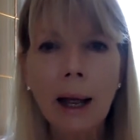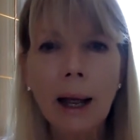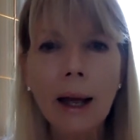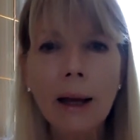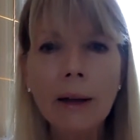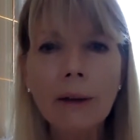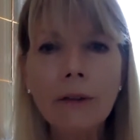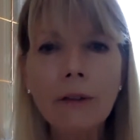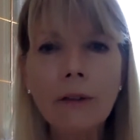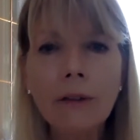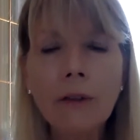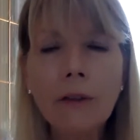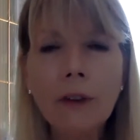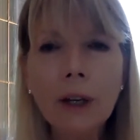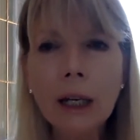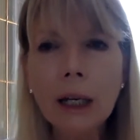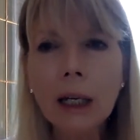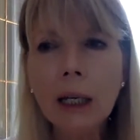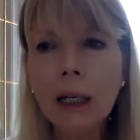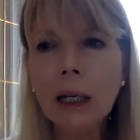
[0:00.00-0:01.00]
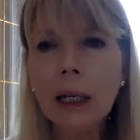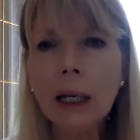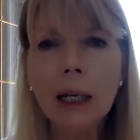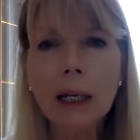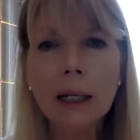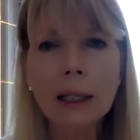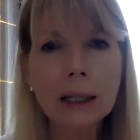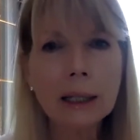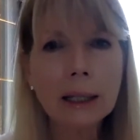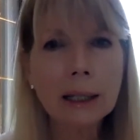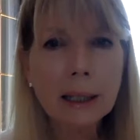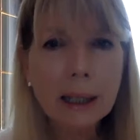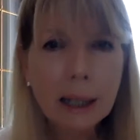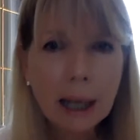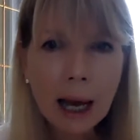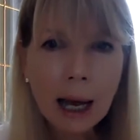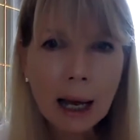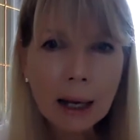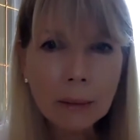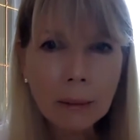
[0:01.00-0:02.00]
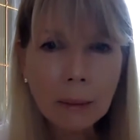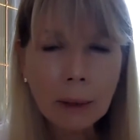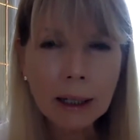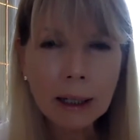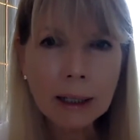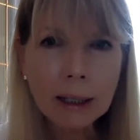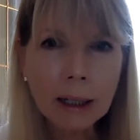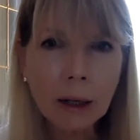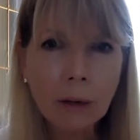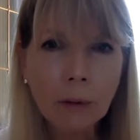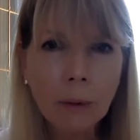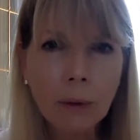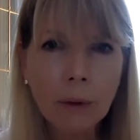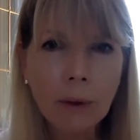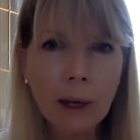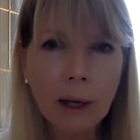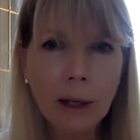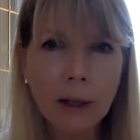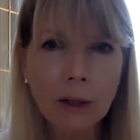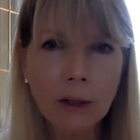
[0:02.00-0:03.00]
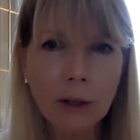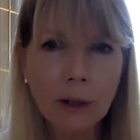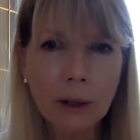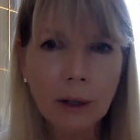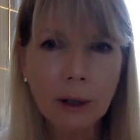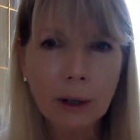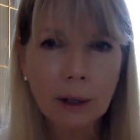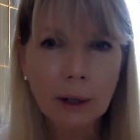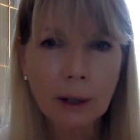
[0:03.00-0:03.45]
and feed instead myself with nature,